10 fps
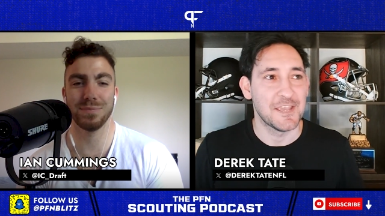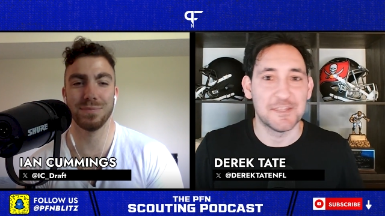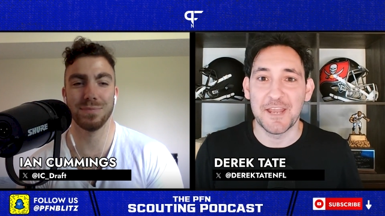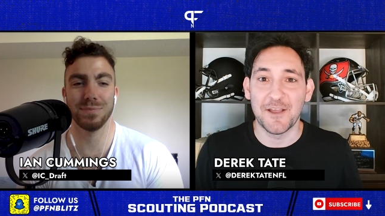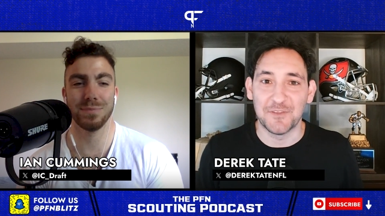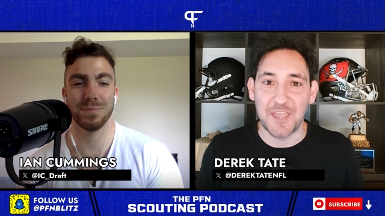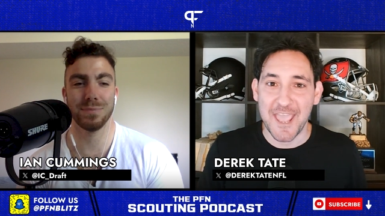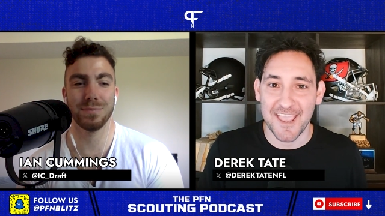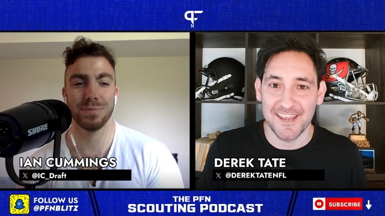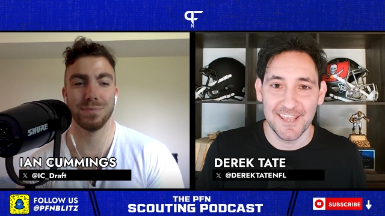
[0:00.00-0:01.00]
Speaker 1: you hit the nail on the
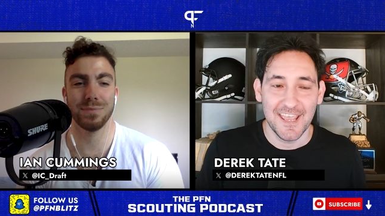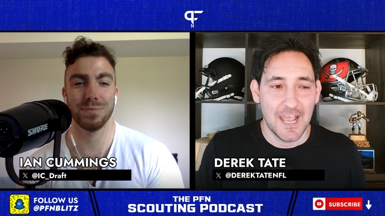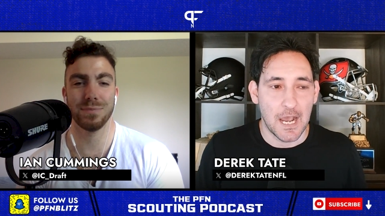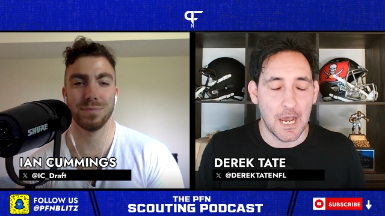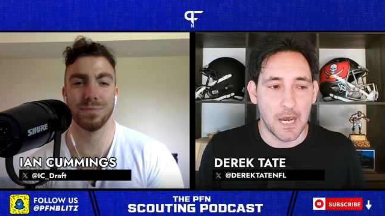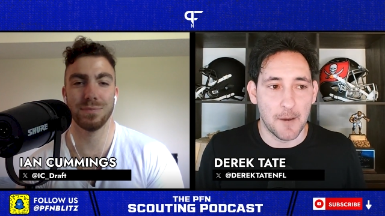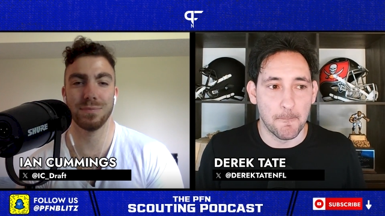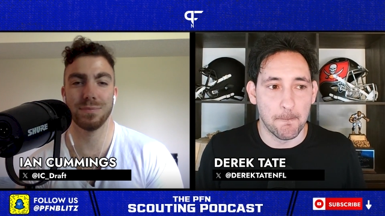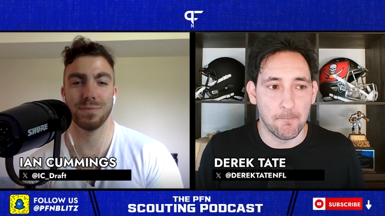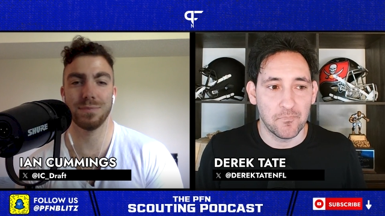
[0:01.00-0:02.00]
head.
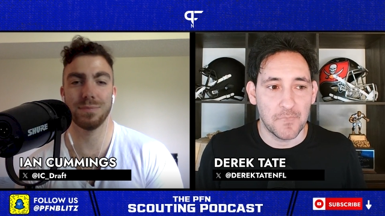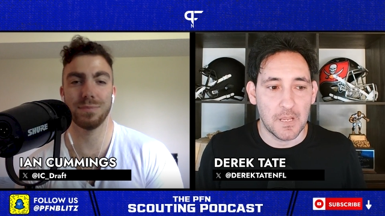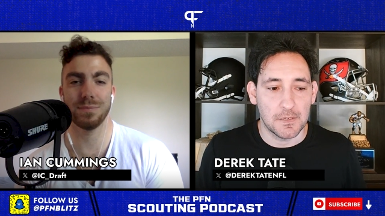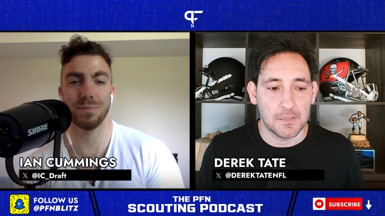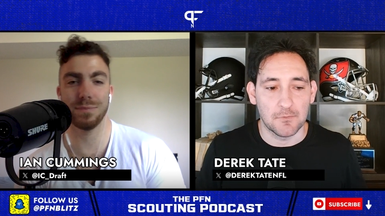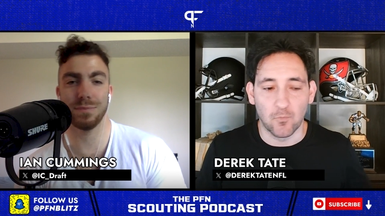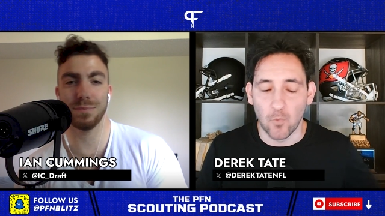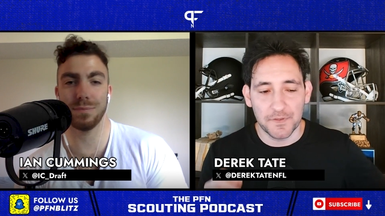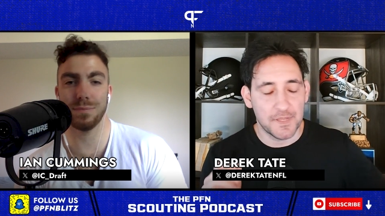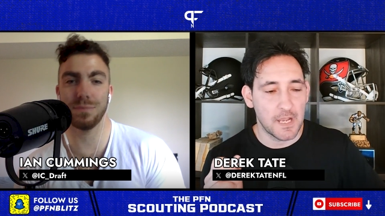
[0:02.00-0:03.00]
Um,
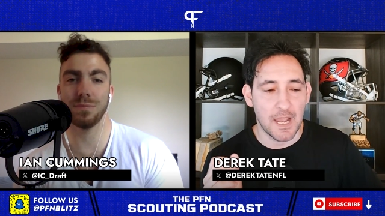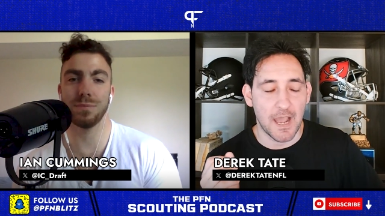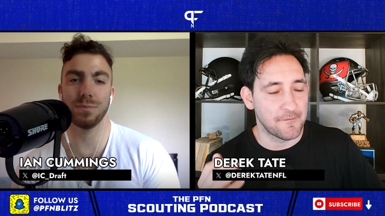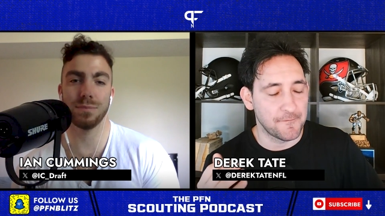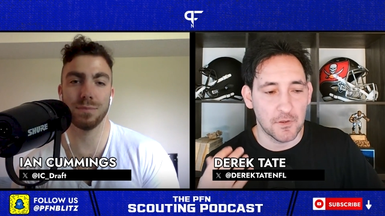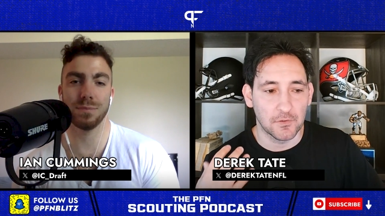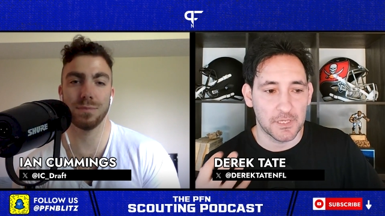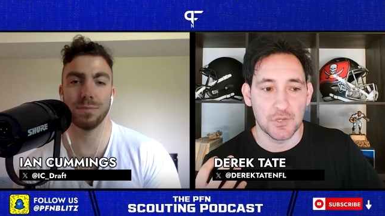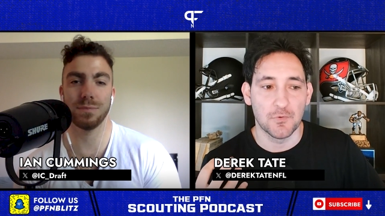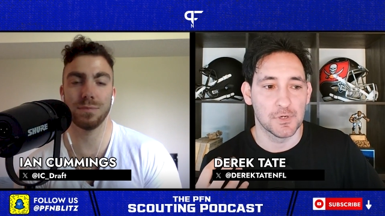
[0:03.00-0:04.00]
one thing I, I, feel
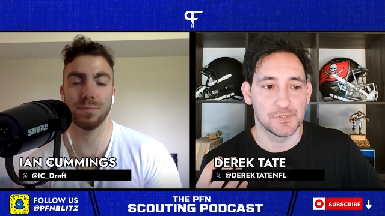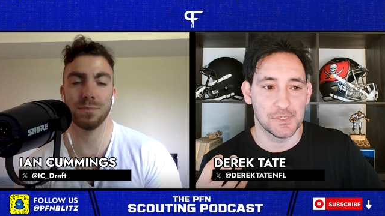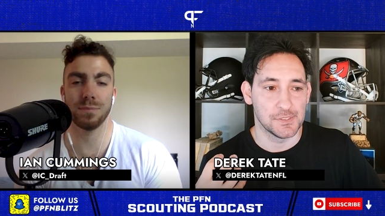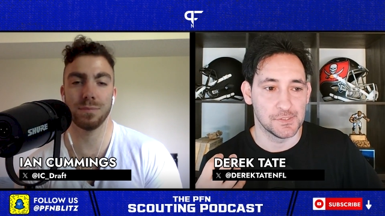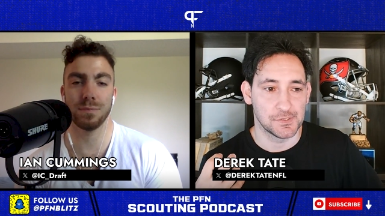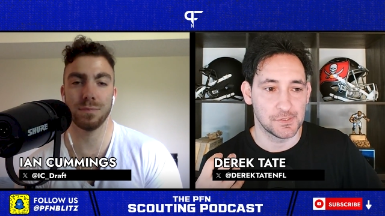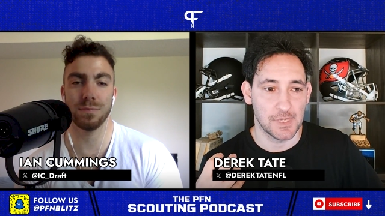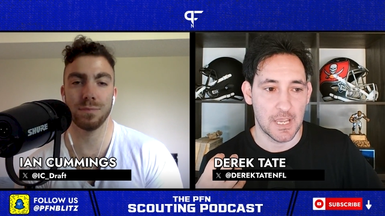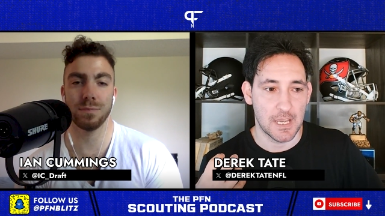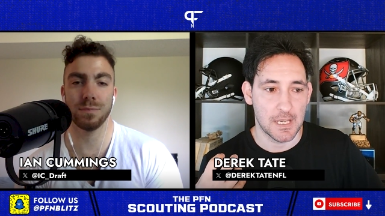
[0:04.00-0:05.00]
like Ewers
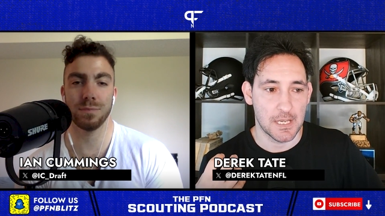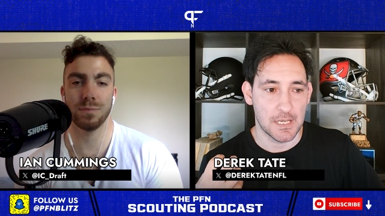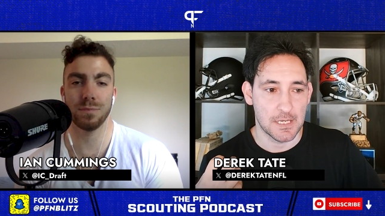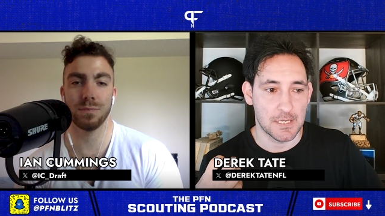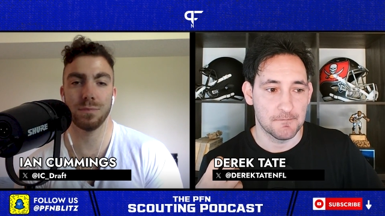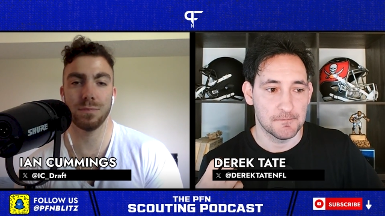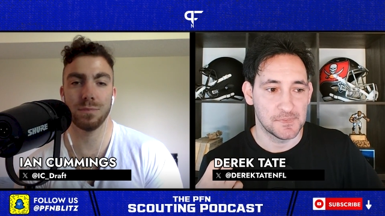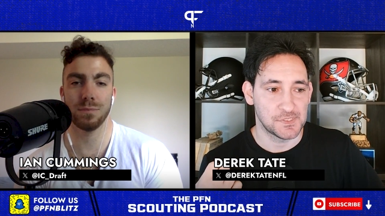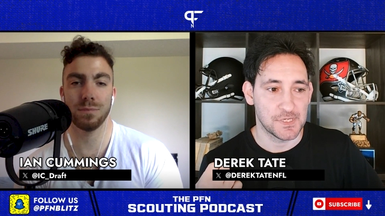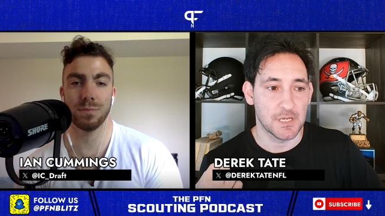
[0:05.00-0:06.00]
is a
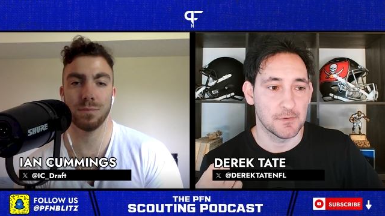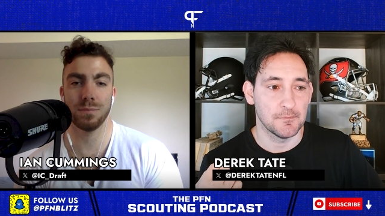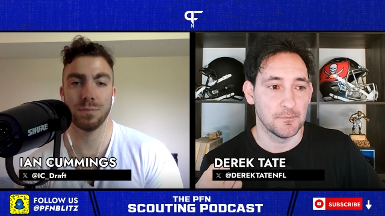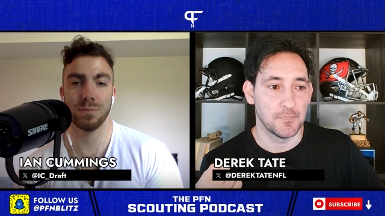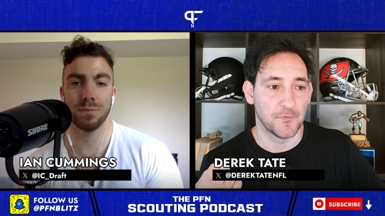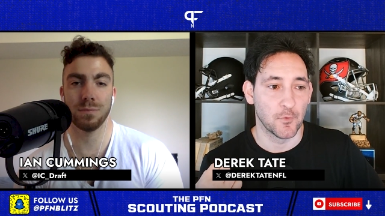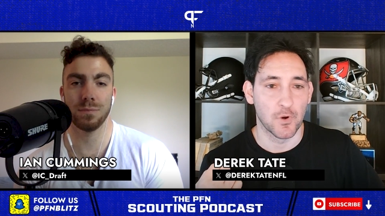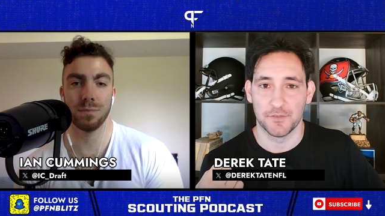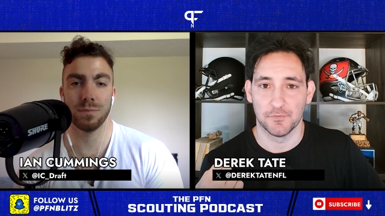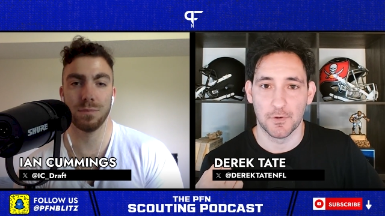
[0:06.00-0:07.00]
see it
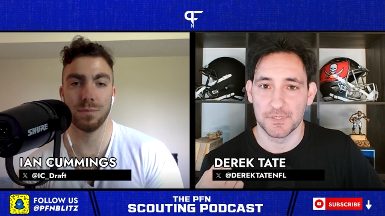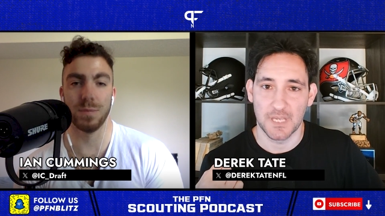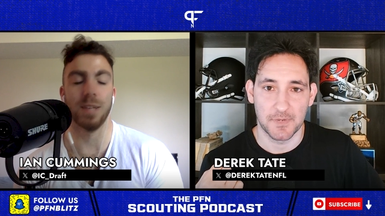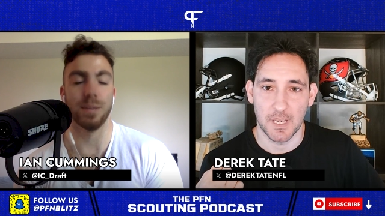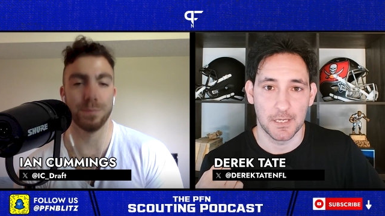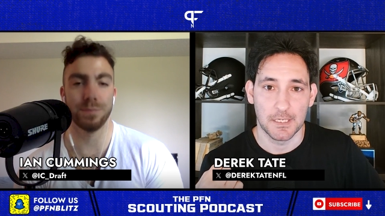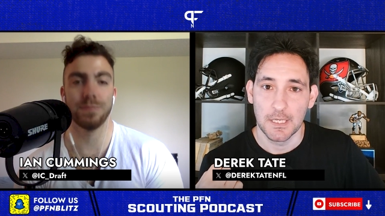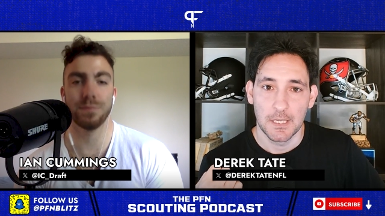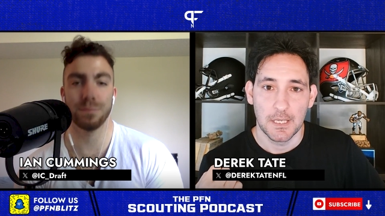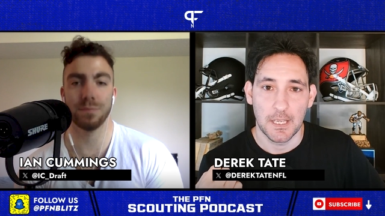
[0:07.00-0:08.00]
before I throw it type yeah. guy.
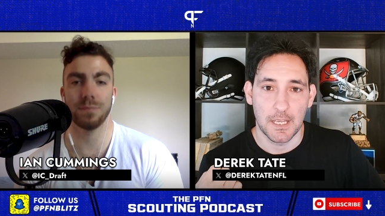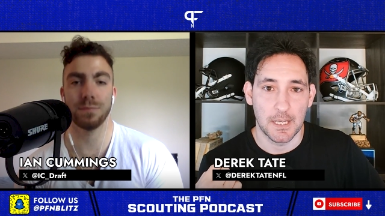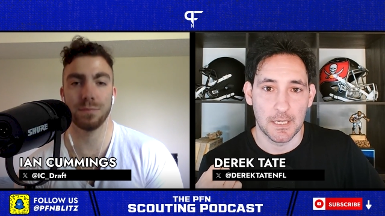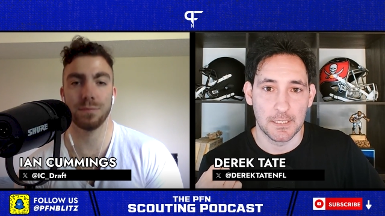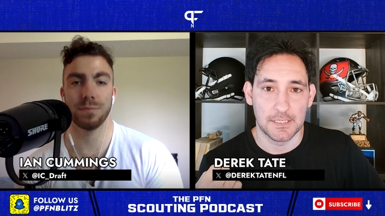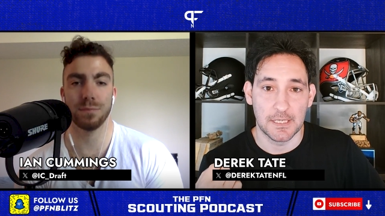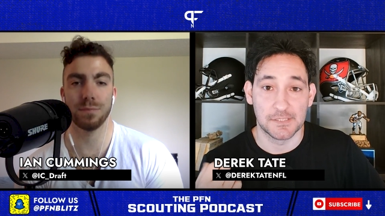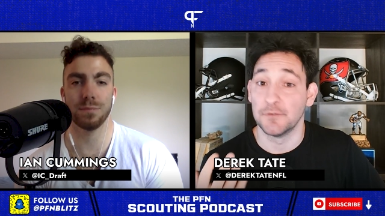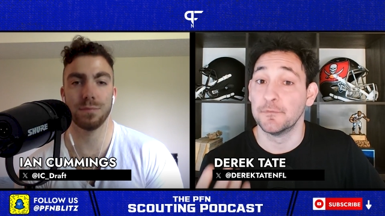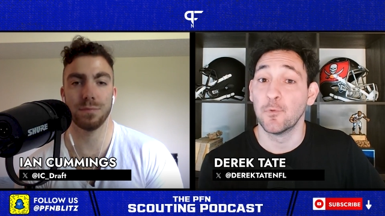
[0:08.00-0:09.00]
And
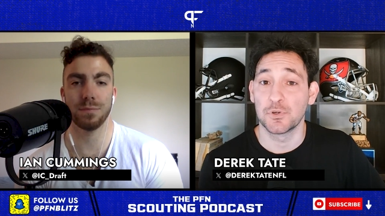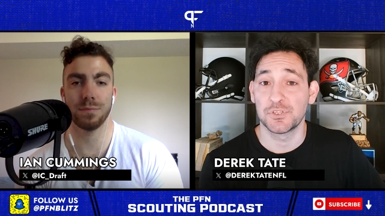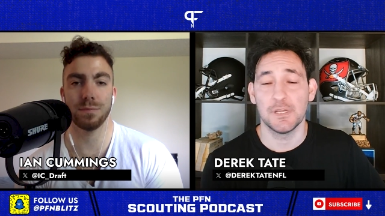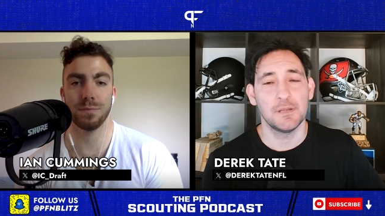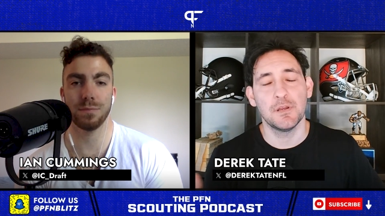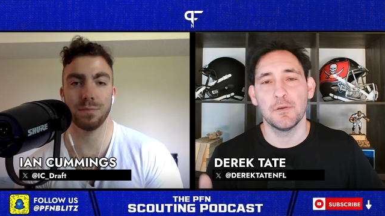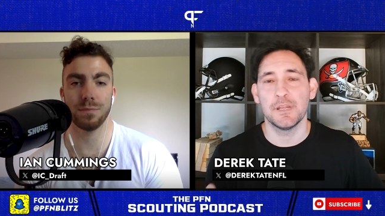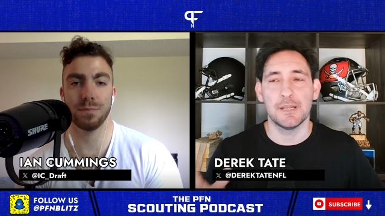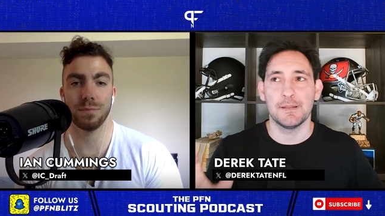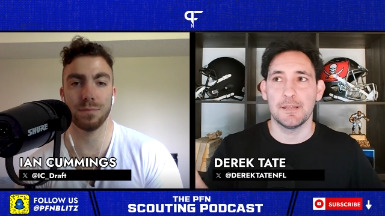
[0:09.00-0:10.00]
it's unfortunate. You know,
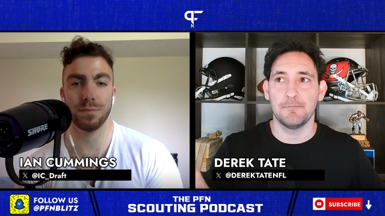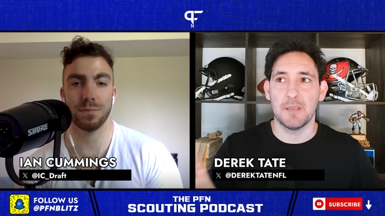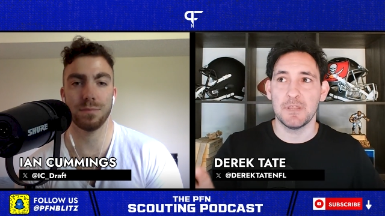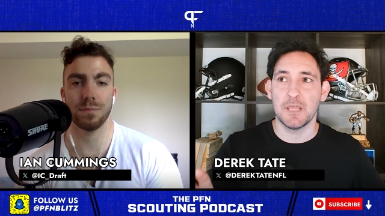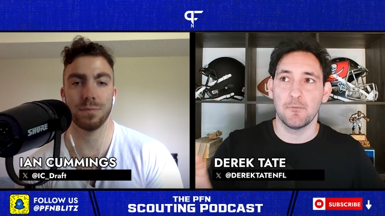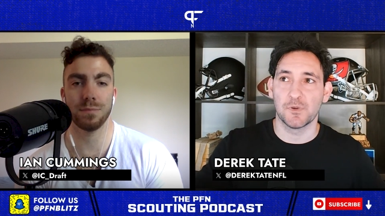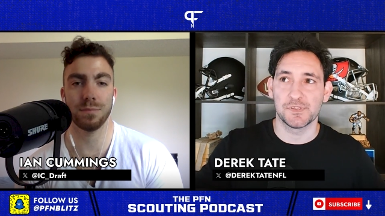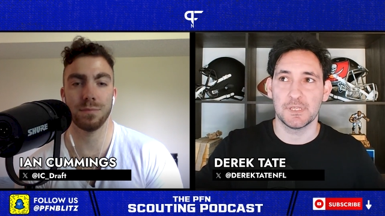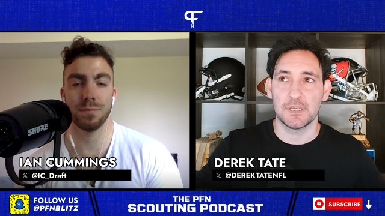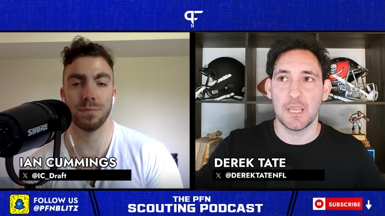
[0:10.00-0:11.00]
it, maybe that
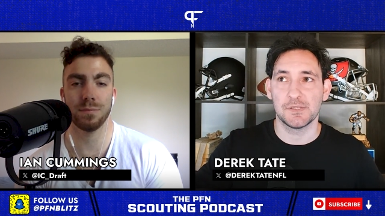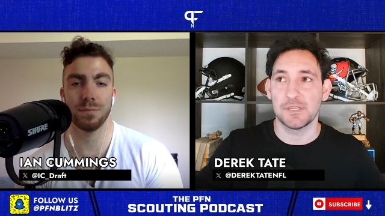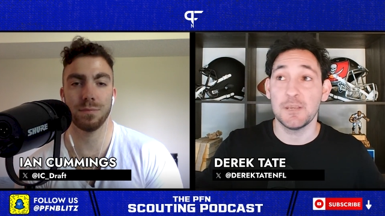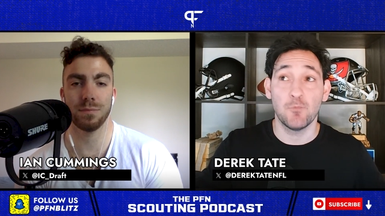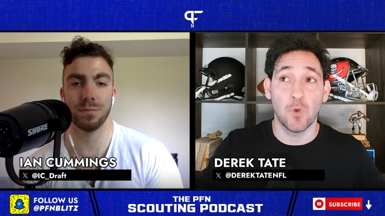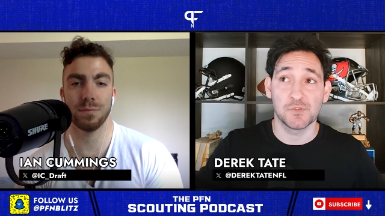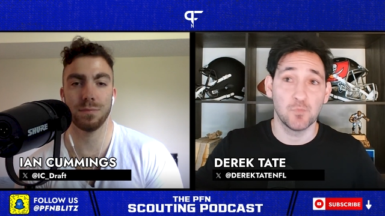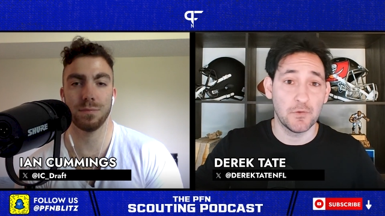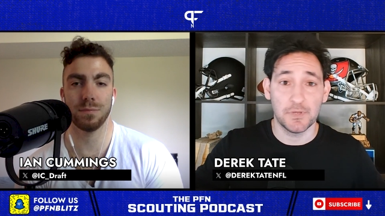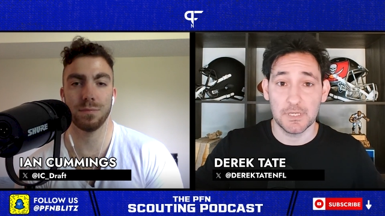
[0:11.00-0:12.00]
wasn't the case. He
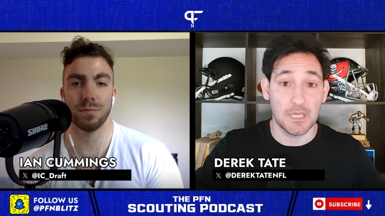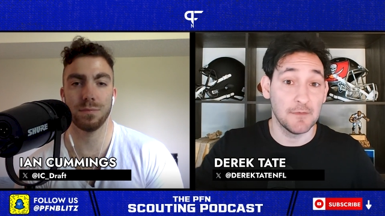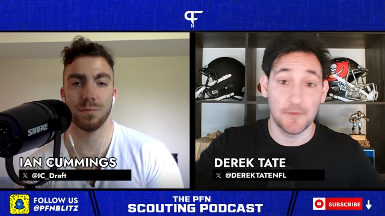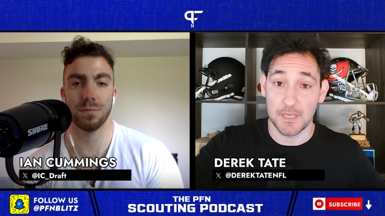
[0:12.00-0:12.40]
was willing to give